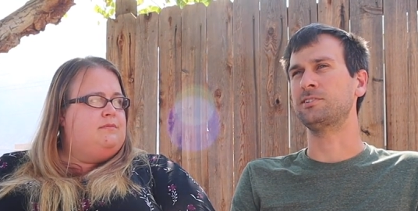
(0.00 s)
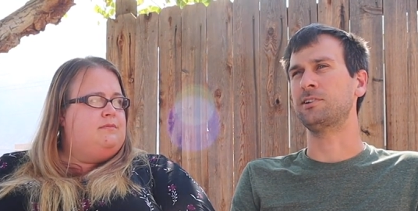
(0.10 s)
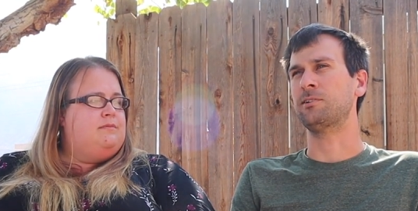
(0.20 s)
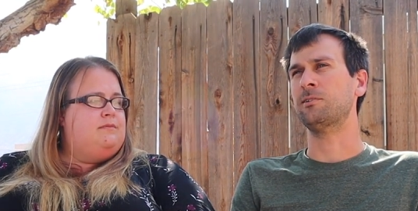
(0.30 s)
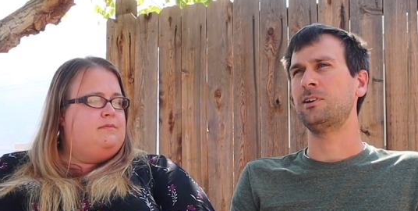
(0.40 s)

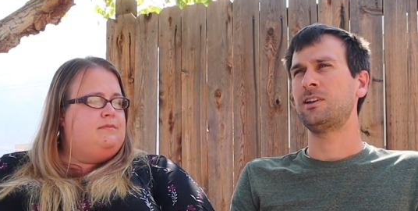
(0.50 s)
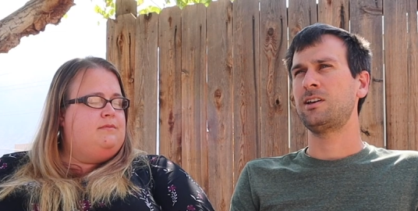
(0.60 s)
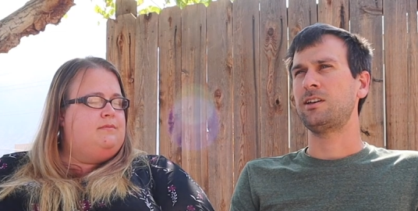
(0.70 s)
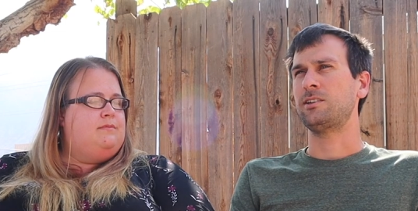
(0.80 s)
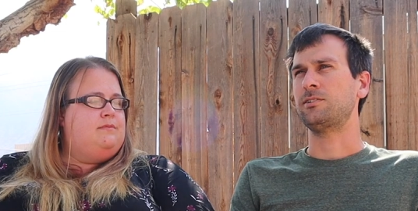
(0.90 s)
Speaker 1: So
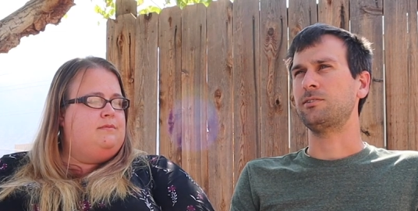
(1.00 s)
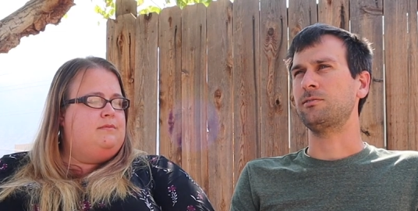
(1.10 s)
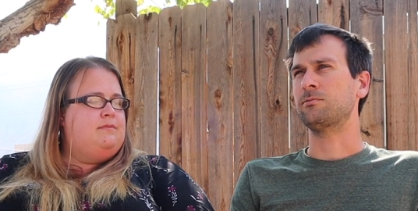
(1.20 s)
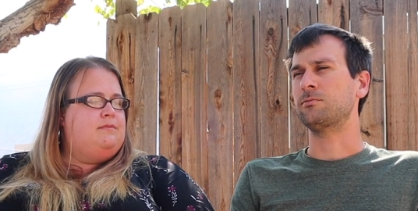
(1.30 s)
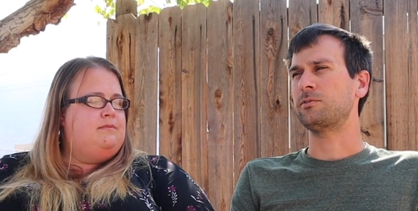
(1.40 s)

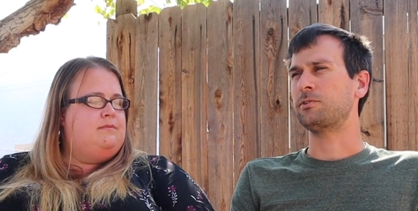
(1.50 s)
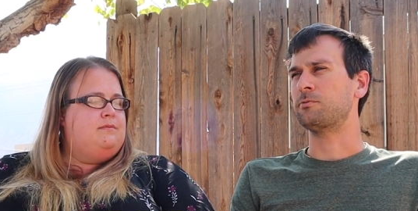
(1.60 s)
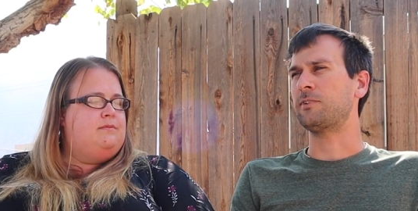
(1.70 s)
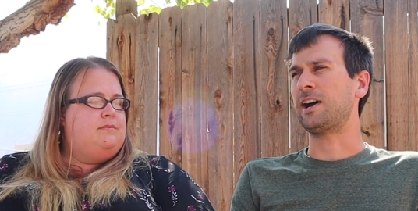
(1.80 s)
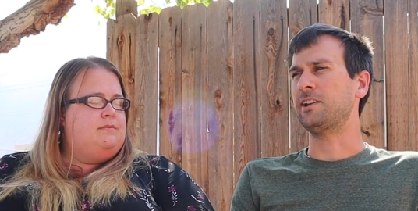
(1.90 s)
you you
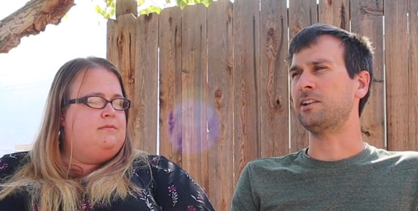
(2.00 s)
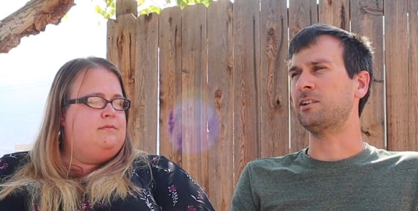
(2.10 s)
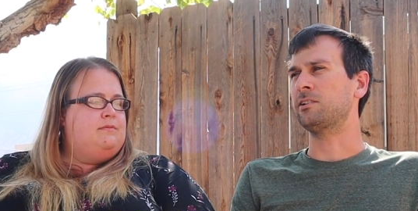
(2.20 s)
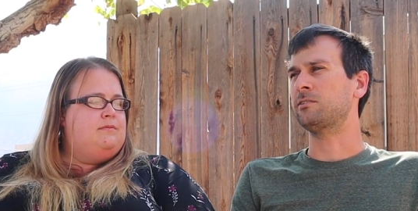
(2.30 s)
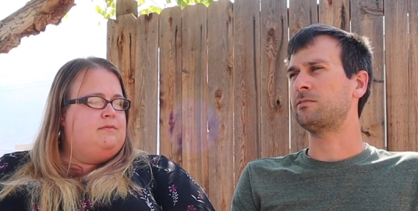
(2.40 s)
find
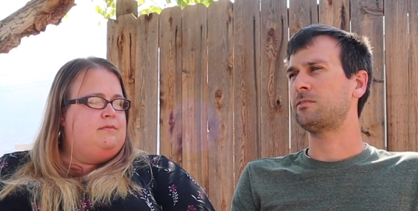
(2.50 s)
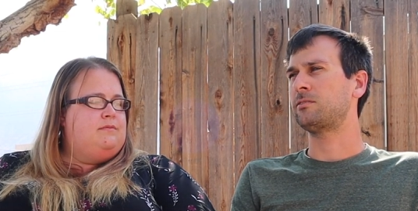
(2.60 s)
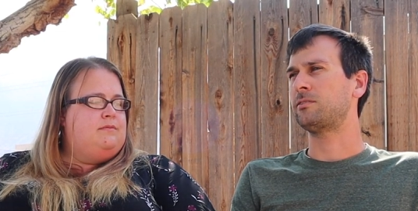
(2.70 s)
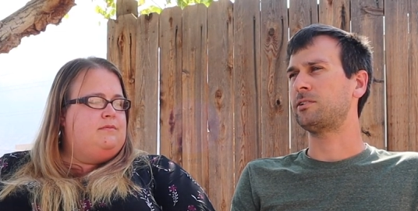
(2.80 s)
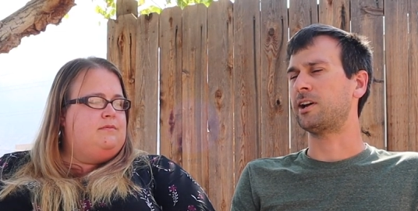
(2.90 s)
a
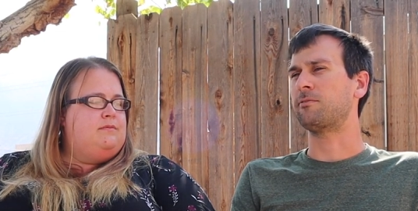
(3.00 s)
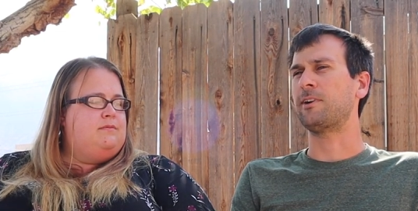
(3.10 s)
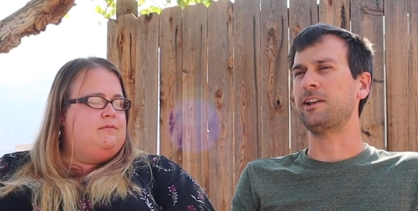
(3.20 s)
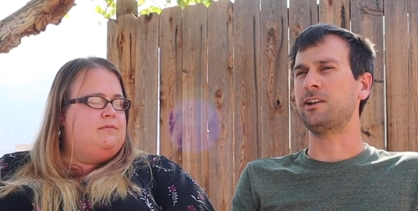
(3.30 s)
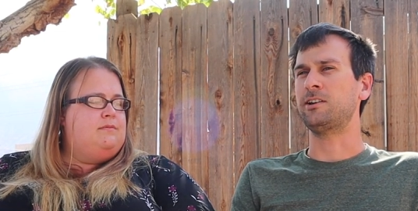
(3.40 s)
you got to
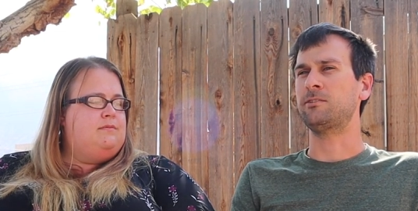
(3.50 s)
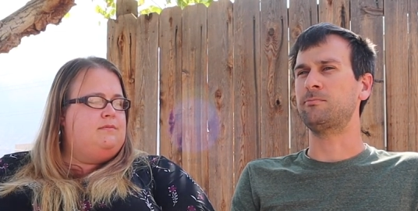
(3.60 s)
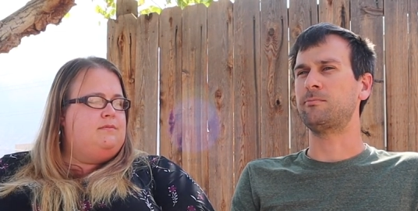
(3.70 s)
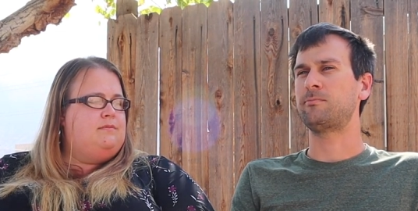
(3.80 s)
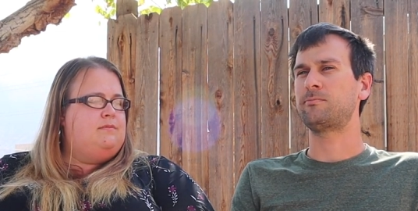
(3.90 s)
find a
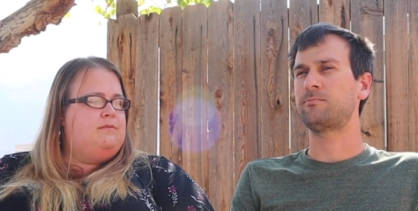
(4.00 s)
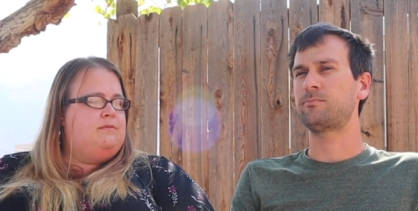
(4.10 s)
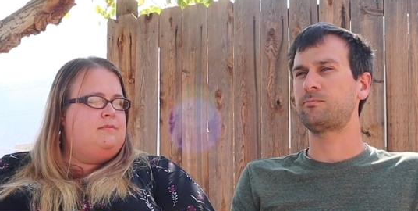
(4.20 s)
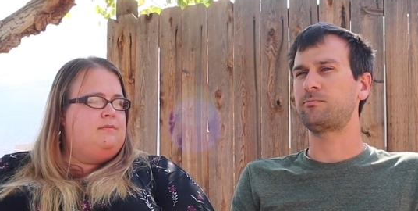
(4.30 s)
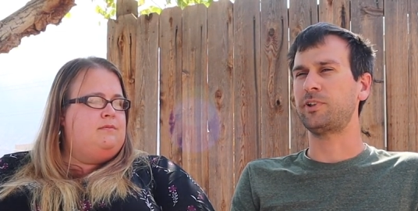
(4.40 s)

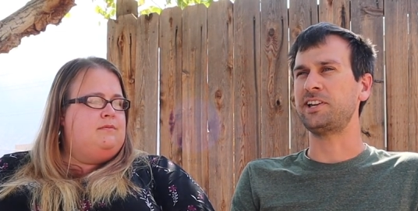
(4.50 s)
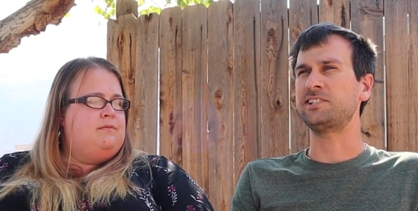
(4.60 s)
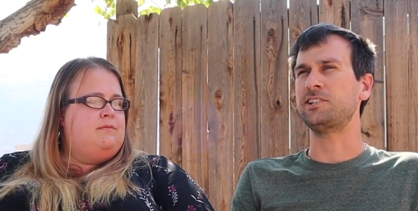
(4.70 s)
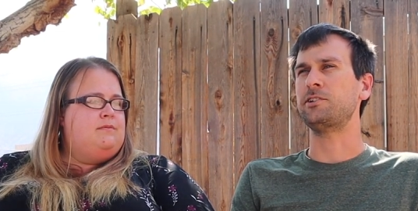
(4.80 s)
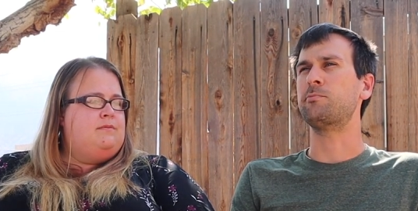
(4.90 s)

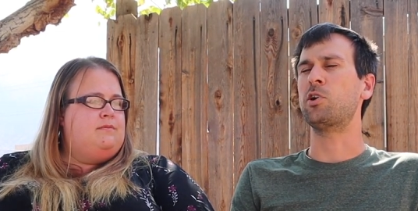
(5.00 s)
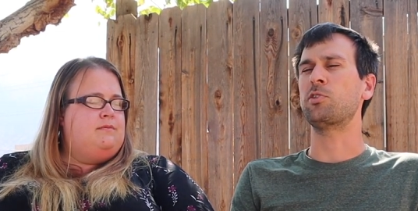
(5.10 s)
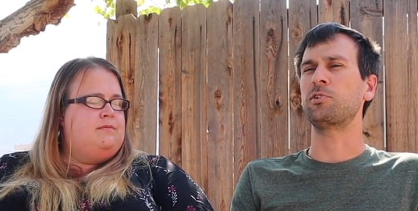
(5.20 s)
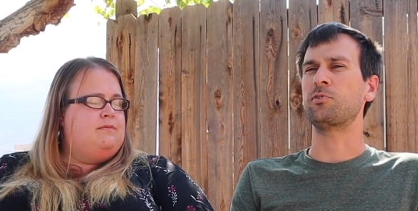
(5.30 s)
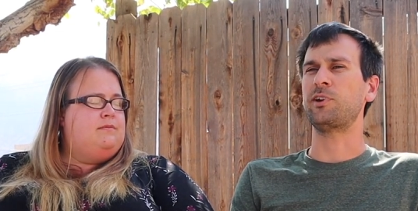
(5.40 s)
place that you
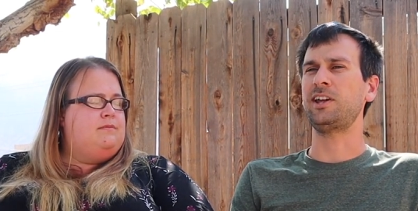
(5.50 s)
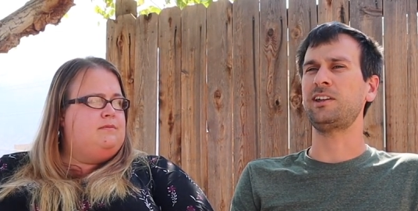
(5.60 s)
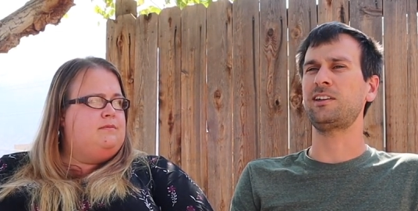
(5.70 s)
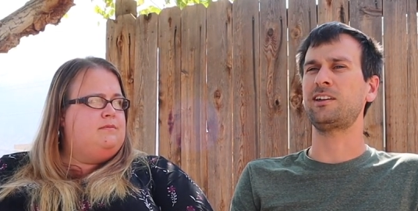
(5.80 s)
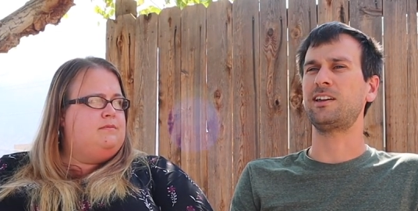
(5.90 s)
both
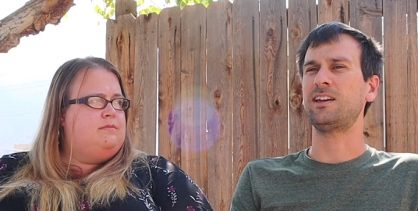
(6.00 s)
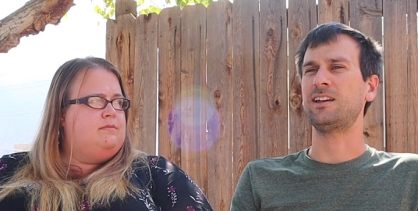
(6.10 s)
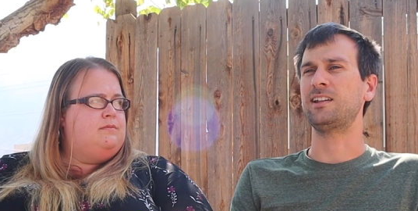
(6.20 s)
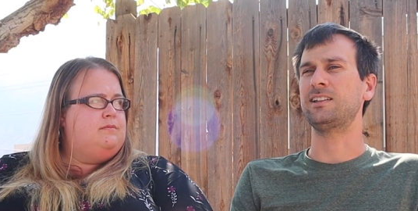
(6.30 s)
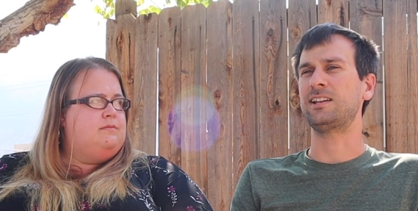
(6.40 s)
agree
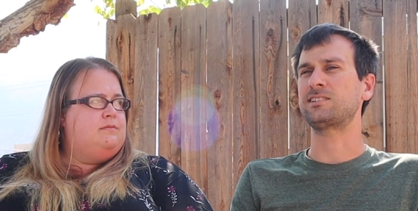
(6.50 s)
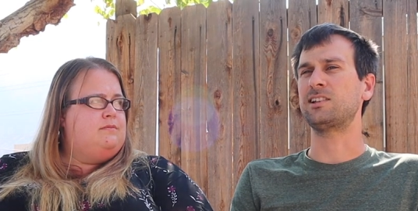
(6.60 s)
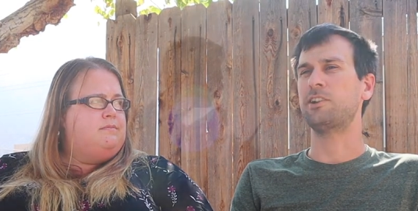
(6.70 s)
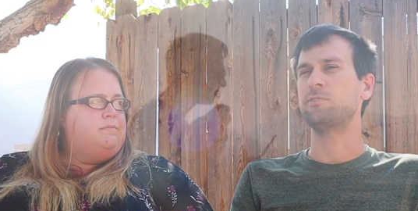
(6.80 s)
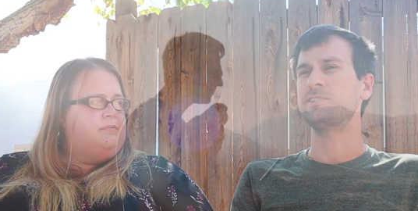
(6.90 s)
and that's
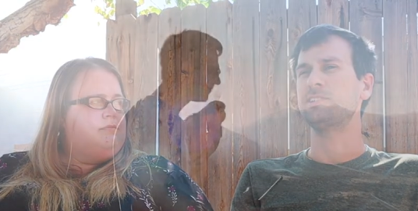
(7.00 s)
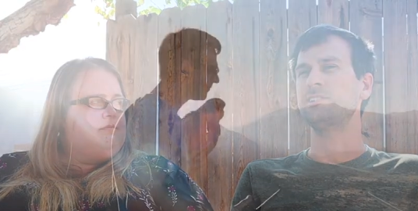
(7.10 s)
not always